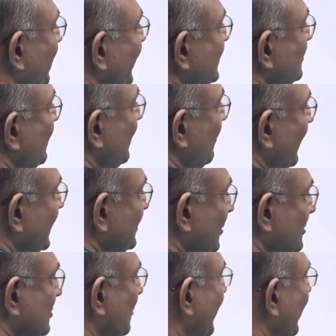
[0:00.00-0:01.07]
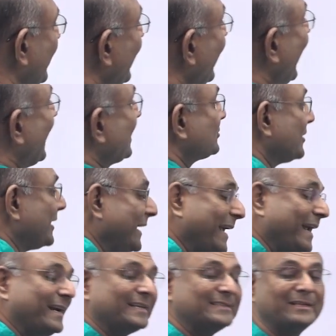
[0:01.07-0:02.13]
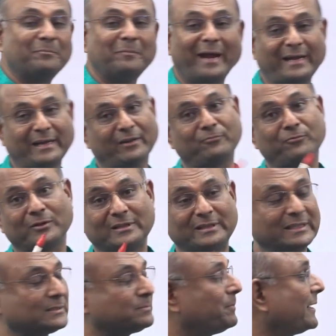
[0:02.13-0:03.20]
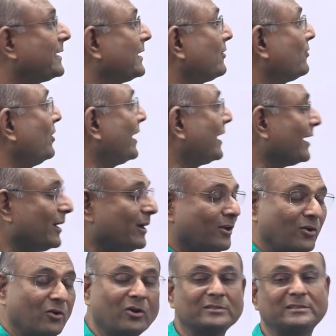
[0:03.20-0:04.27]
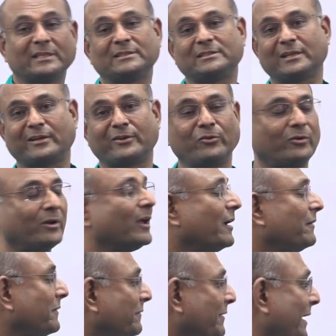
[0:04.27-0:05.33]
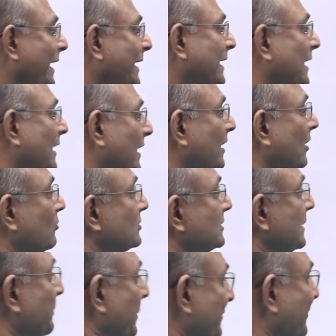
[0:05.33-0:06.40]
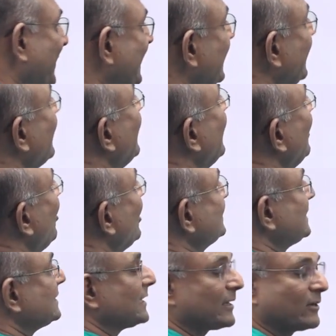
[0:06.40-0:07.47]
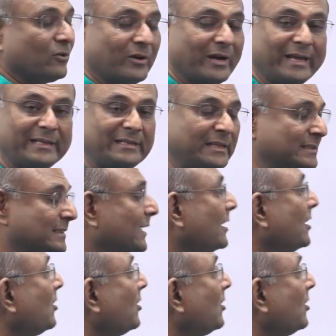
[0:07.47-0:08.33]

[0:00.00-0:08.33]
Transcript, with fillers: B is 1, Y is also 1. Actually, A doesn't matter for this particular logic circuit. We will later learn how to simplify a logic circuit like this.